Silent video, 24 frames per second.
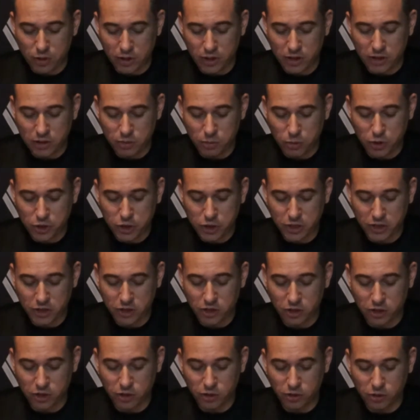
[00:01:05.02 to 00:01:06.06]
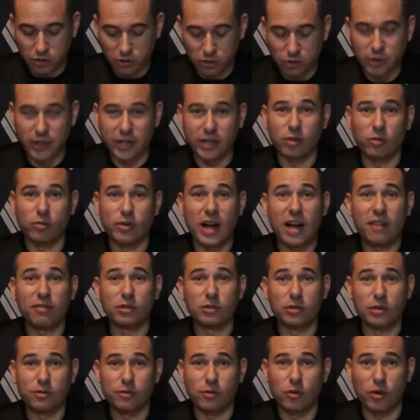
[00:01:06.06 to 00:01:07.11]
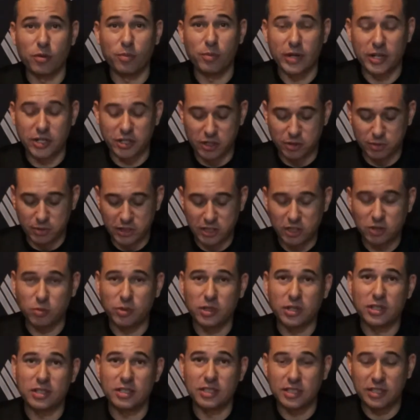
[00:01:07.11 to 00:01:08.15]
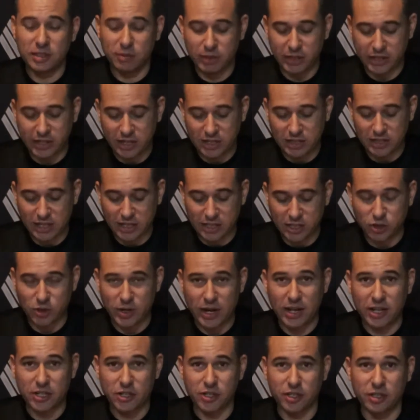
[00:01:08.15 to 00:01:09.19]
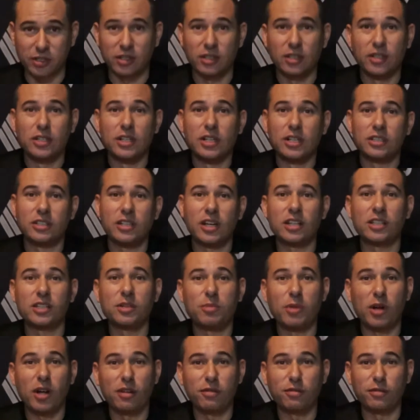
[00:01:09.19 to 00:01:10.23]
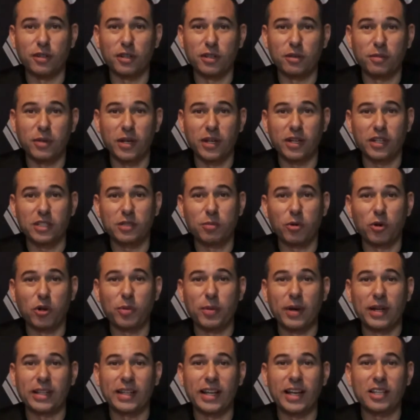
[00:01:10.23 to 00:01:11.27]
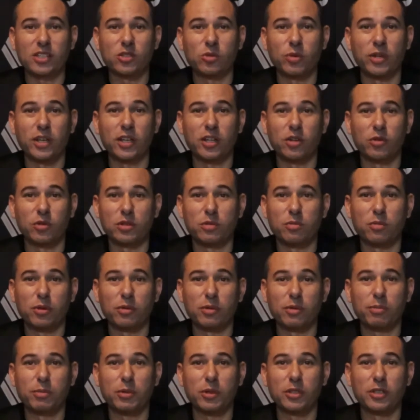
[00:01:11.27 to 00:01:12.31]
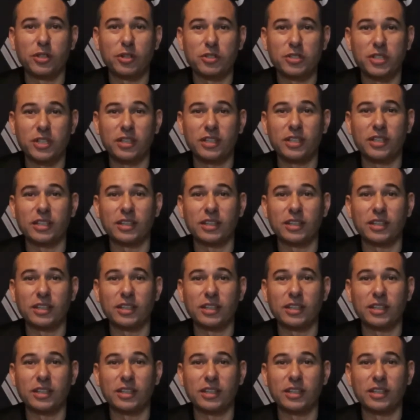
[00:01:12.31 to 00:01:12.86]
is pushing to create a rival reform measure, but this one doesn't seem like it has a lot of traction. Doug LaMalfa, the man I spoke about last week, who is bulldozing the